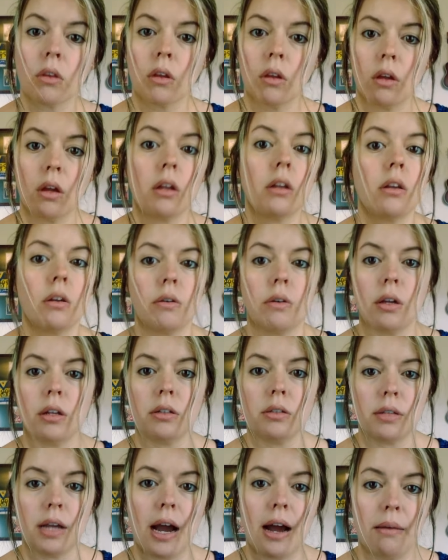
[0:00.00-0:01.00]
and you
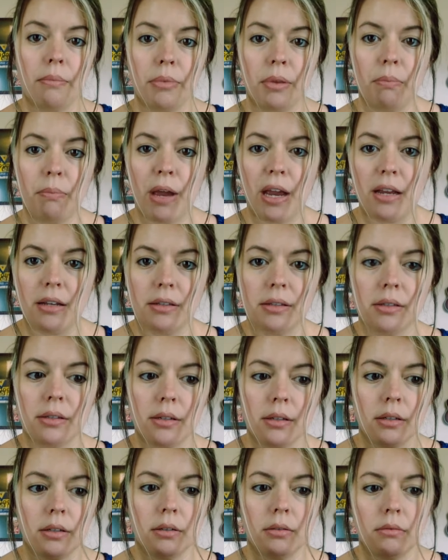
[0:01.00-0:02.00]
can tap the base
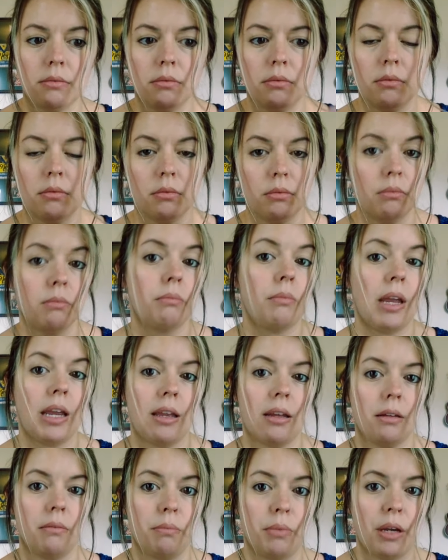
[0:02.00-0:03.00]
to make
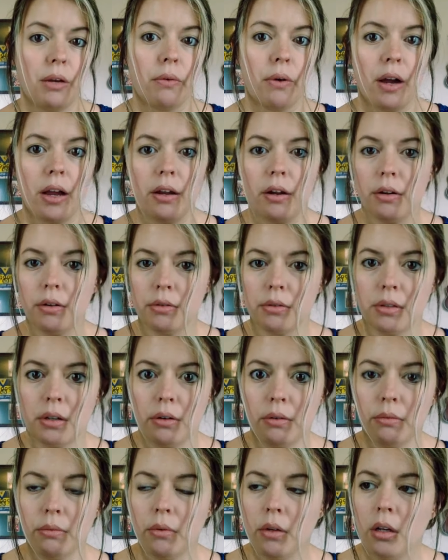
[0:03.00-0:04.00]
it be quiet
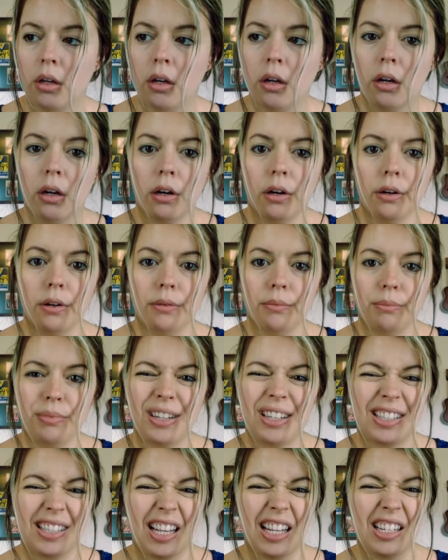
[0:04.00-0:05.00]
also,
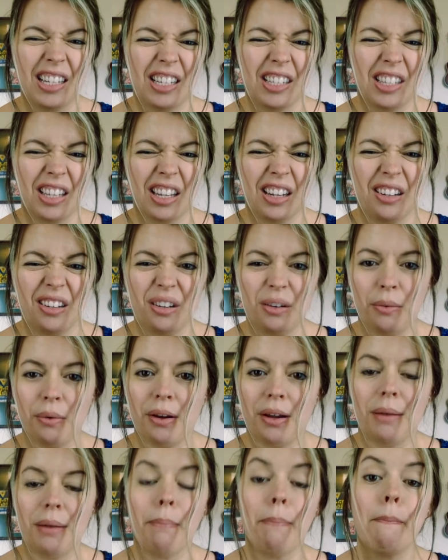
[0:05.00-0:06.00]
because that does get
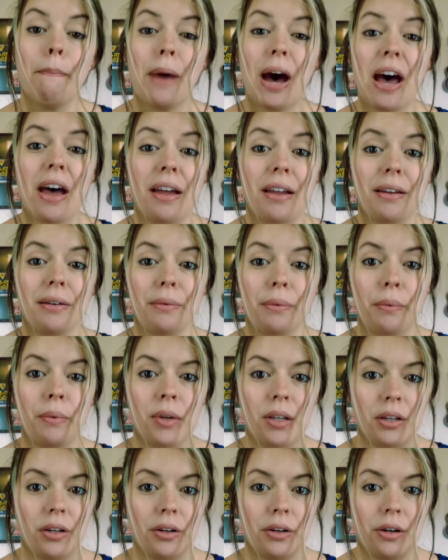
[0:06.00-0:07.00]
annoying. But
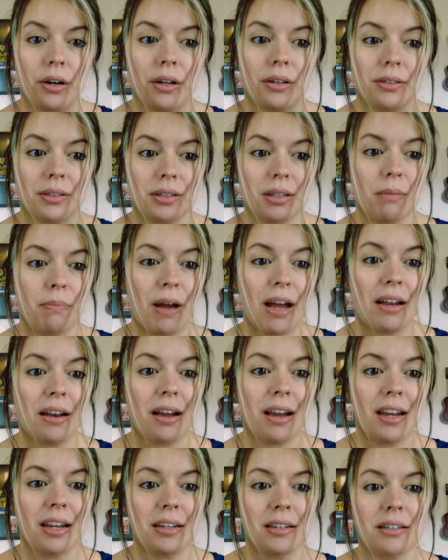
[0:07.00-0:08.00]
when you're asleep at
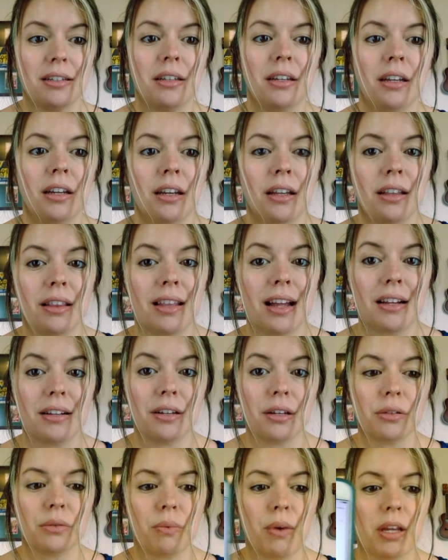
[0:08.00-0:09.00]
night, that
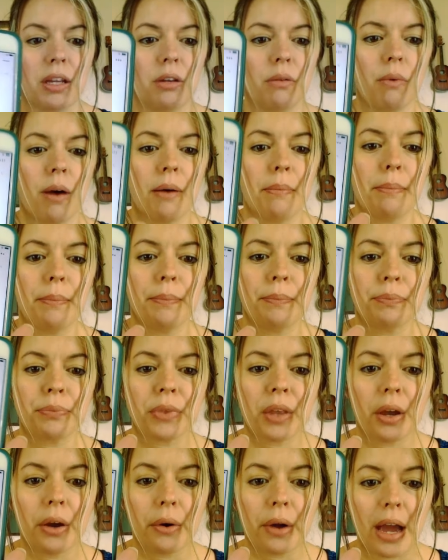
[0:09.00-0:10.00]
does wake you up.
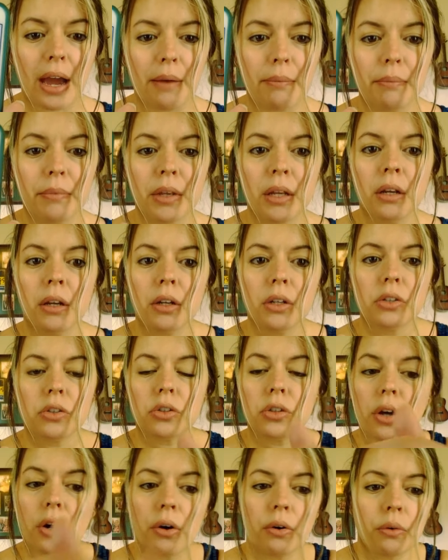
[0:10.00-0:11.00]
Okay,
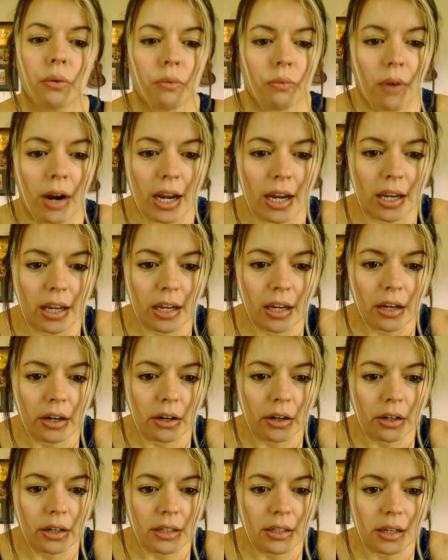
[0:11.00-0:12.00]
so right
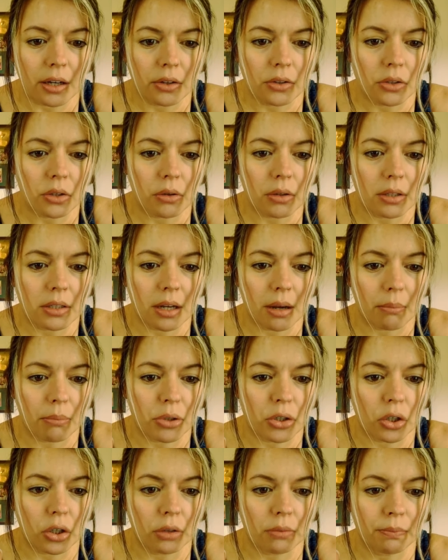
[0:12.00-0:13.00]
here, it tells you the
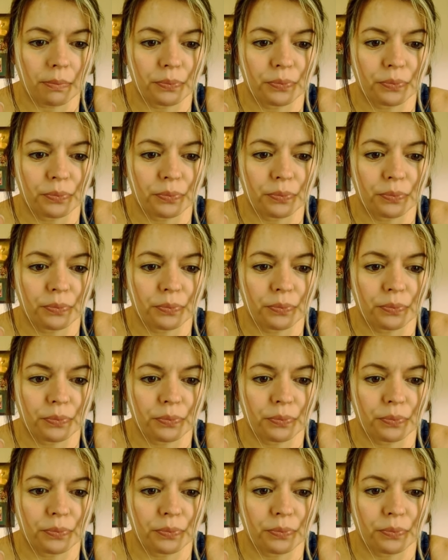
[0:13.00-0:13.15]
temperature,